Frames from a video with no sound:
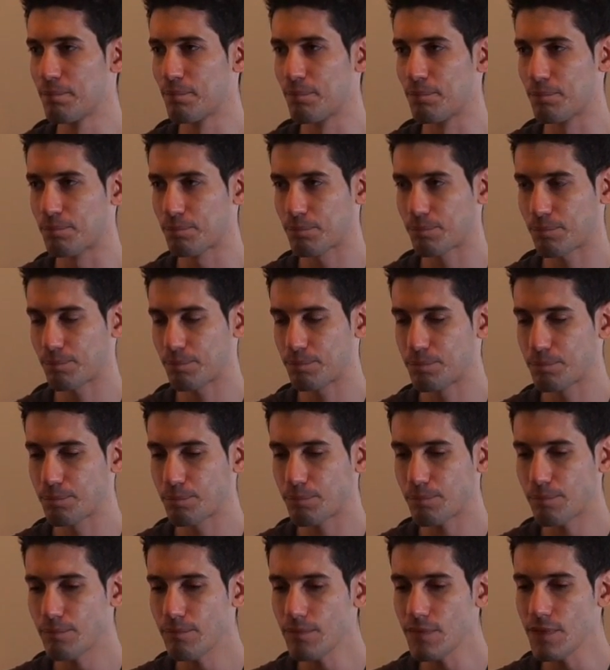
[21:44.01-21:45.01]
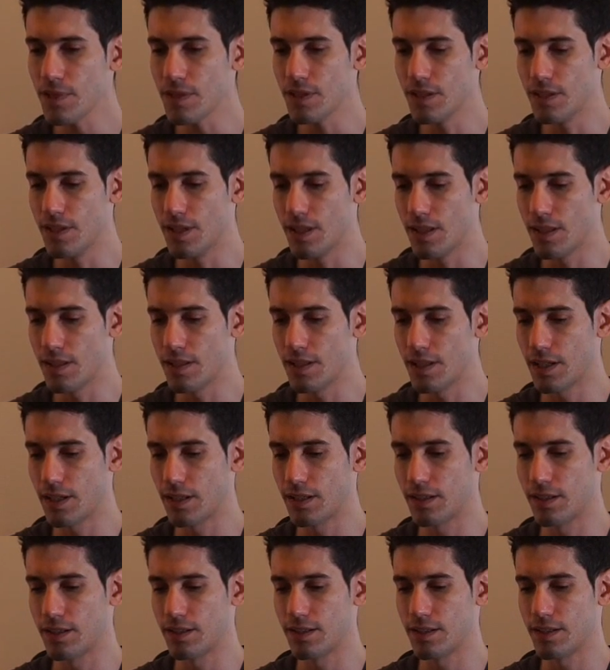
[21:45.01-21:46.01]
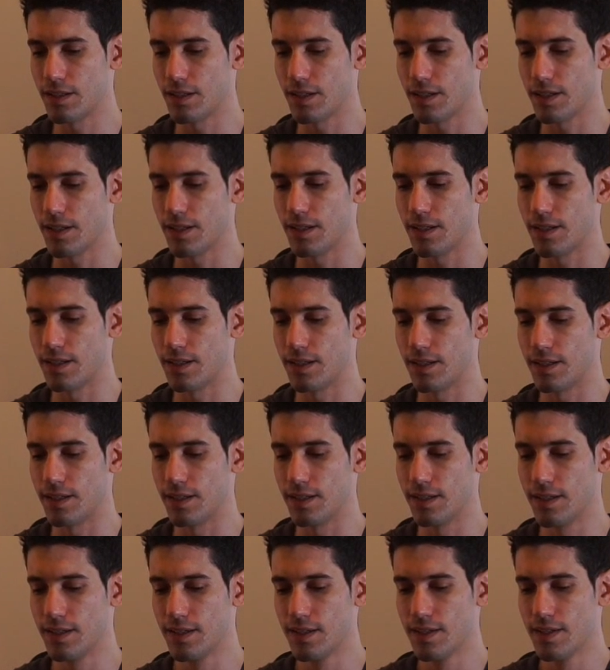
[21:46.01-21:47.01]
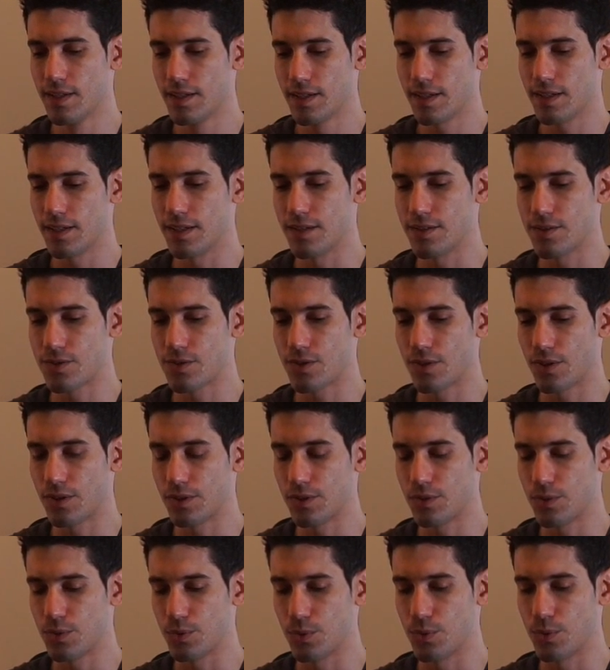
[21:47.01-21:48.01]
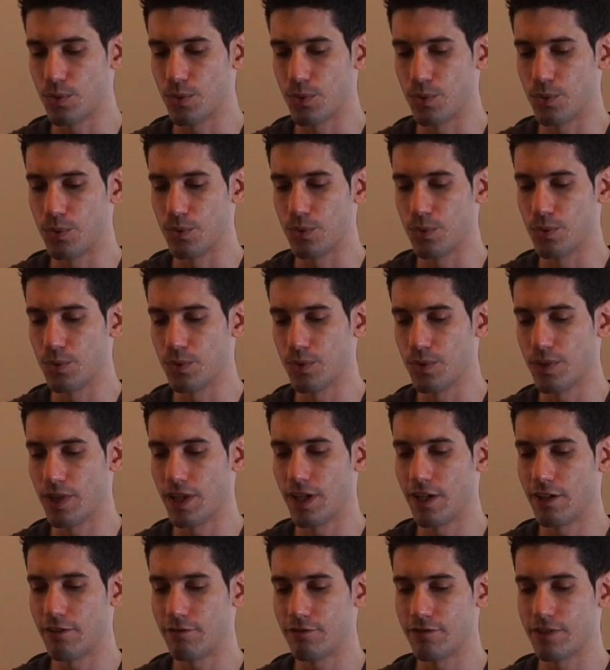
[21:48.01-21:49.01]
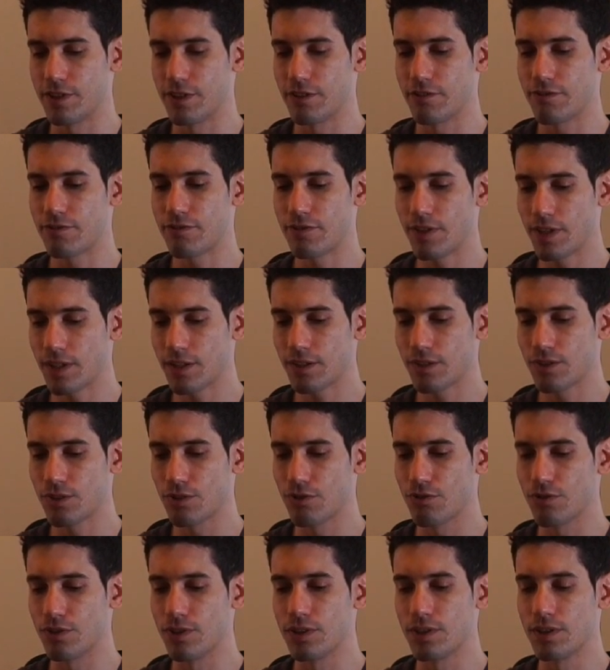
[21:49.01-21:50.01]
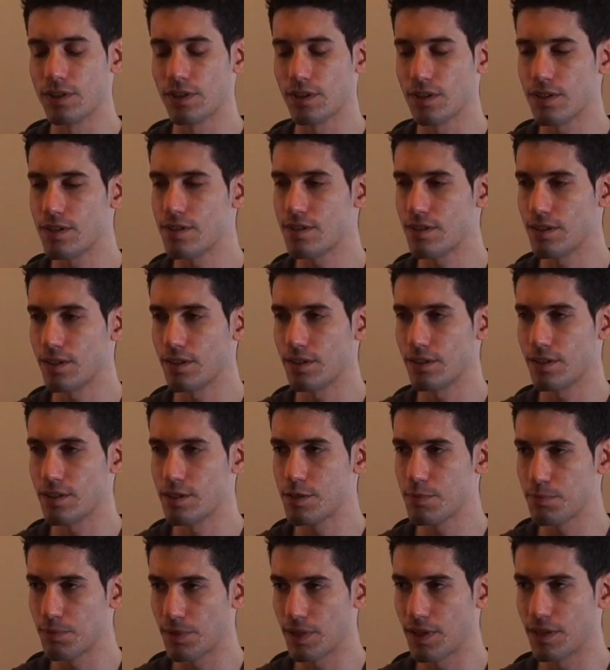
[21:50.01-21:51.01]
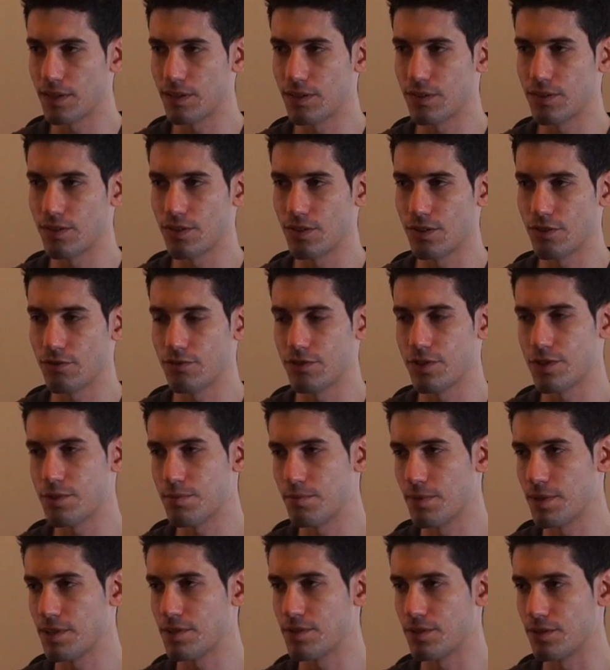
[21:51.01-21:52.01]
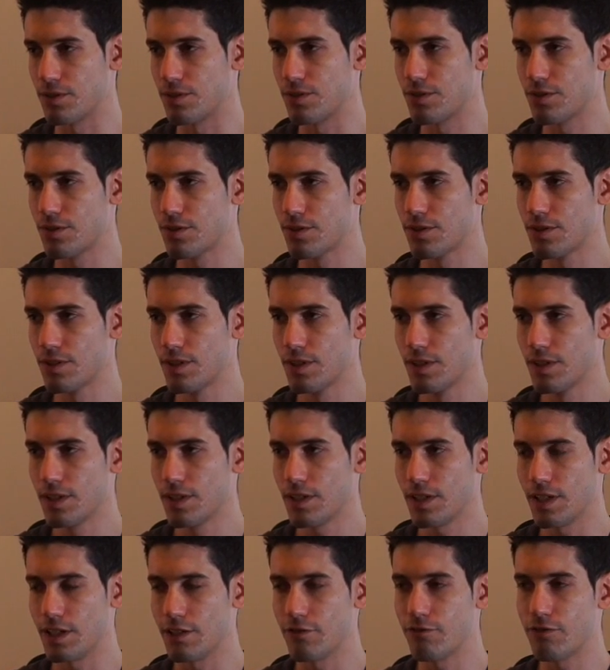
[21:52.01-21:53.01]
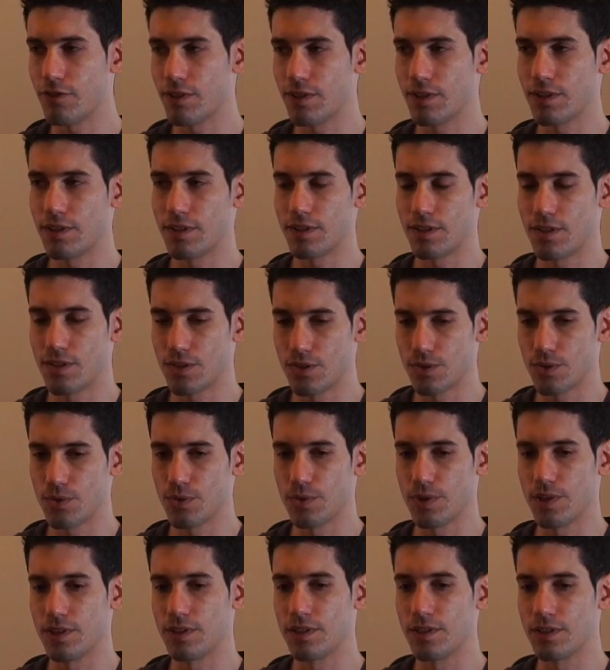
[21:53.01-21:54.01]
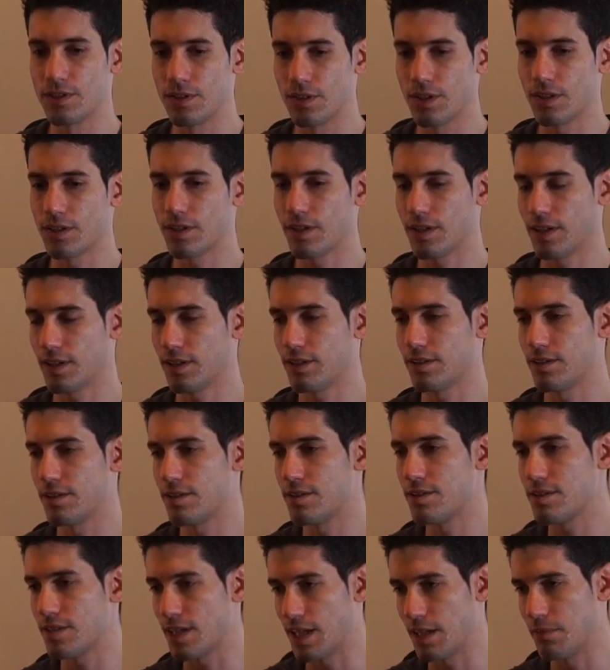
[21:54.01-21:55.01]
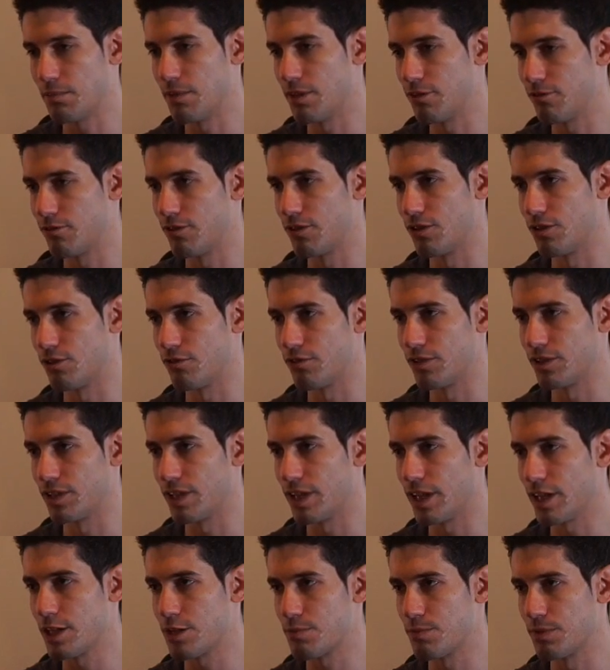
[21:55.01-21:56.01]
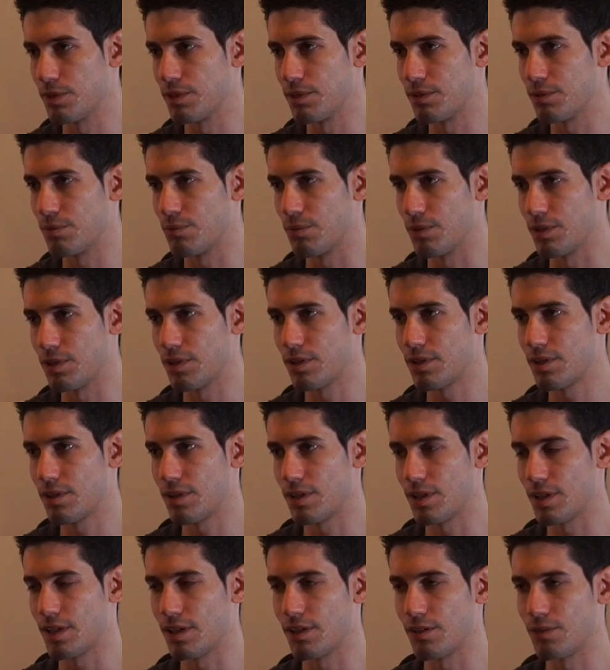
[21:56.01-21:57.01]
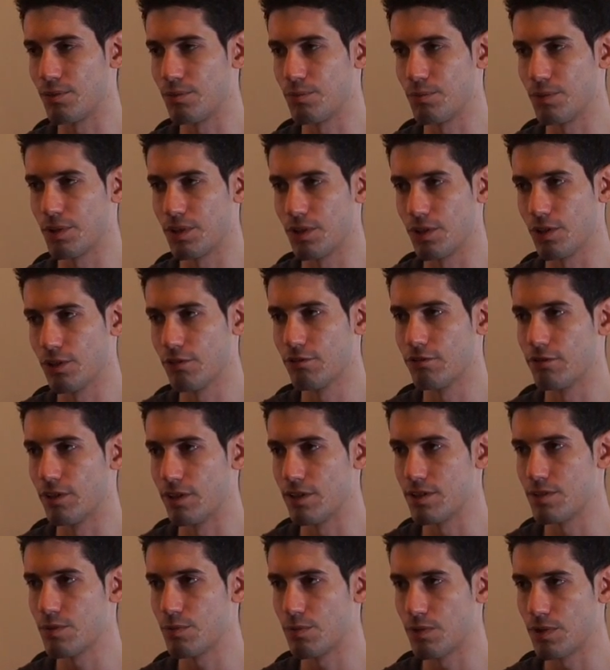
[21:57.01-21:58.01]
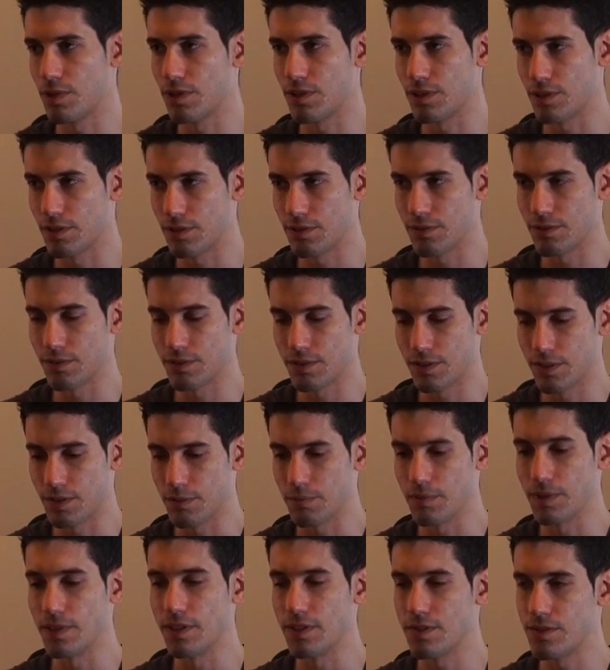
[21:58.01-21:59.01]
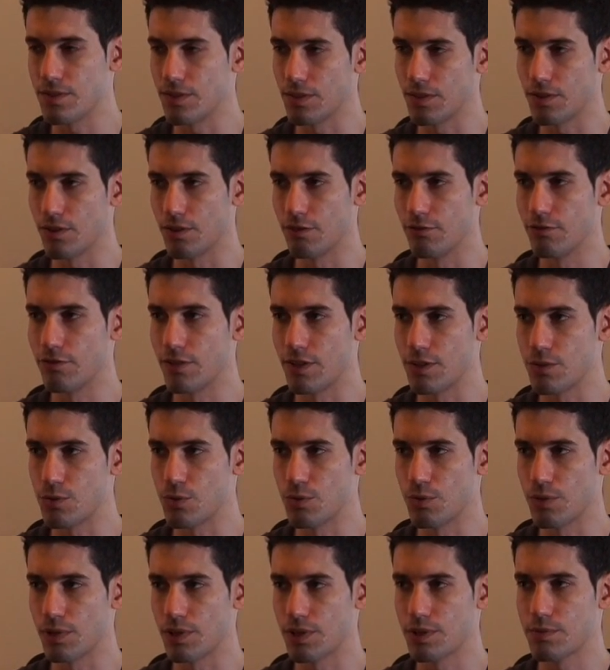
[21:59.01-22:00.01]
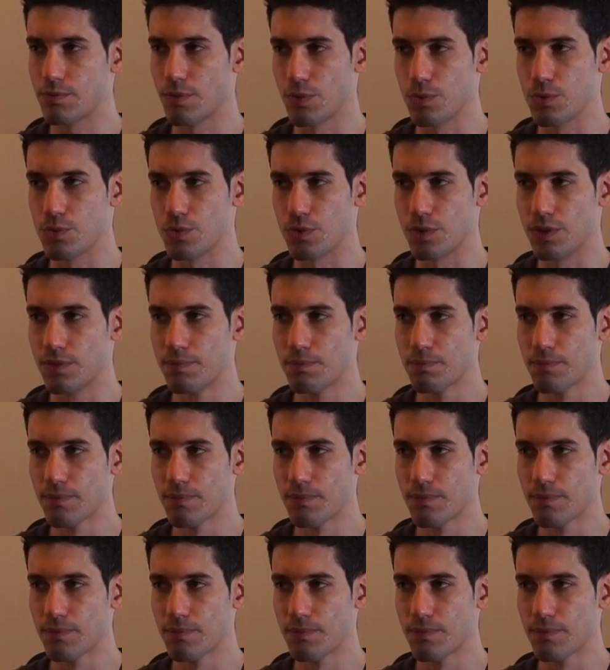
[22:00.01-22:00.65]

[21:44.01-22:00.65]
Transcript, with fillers: Mm-hmm. And then uh, it's going to have the effect of increasing the spread of this message, even though it did not get the same level of engagement with, uh, with your friends, with the, the immediate circle of friends who were exposed to it.